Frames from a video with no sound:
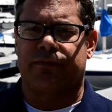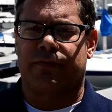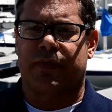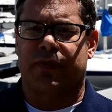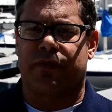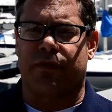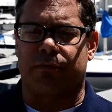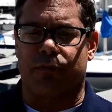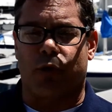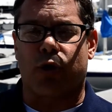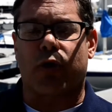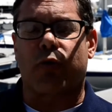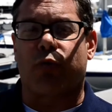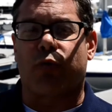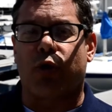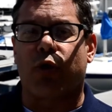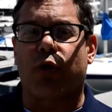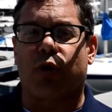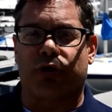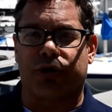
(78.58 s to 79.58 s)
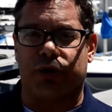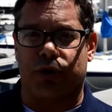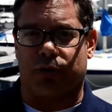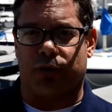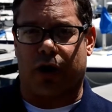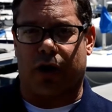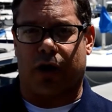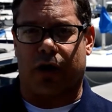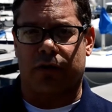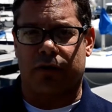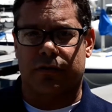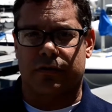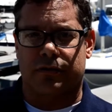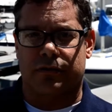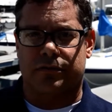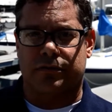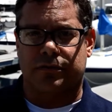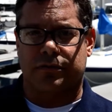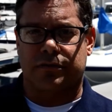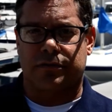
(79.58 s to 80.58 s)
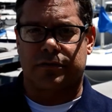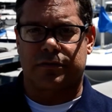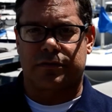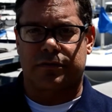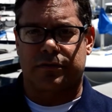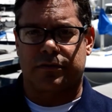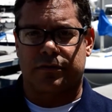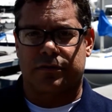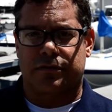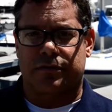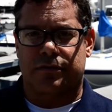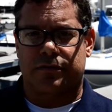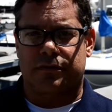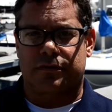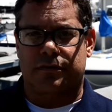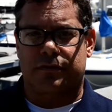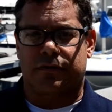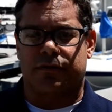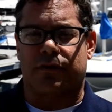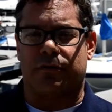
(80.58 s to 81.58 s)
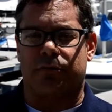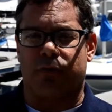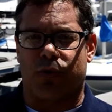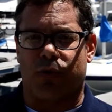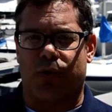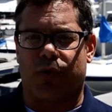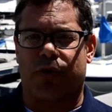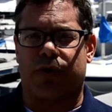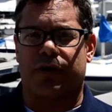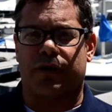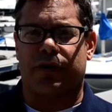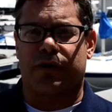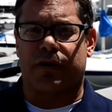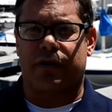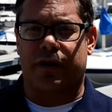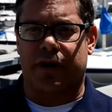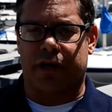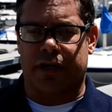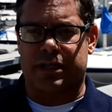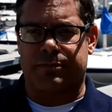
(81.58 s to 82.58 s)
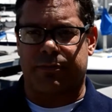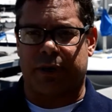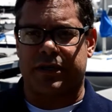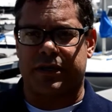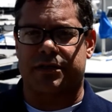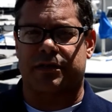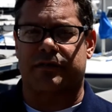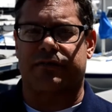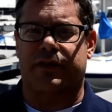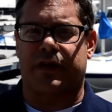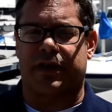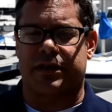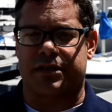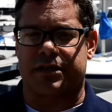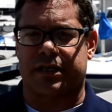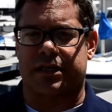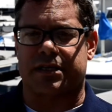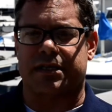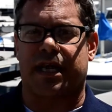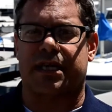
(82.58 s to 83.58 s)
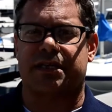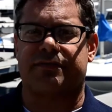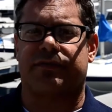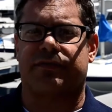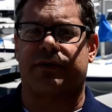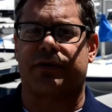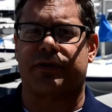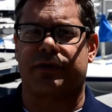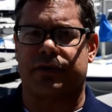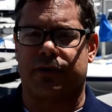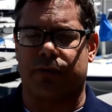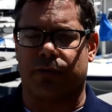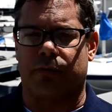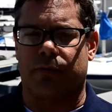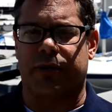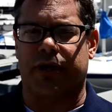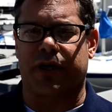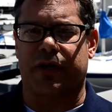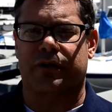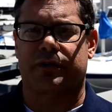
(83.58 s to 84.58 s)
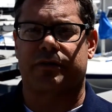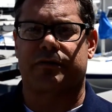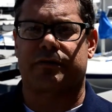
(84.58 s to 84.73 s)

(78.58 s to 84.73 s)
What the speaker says: The more rural you are, the more inexpensive and successful you will be.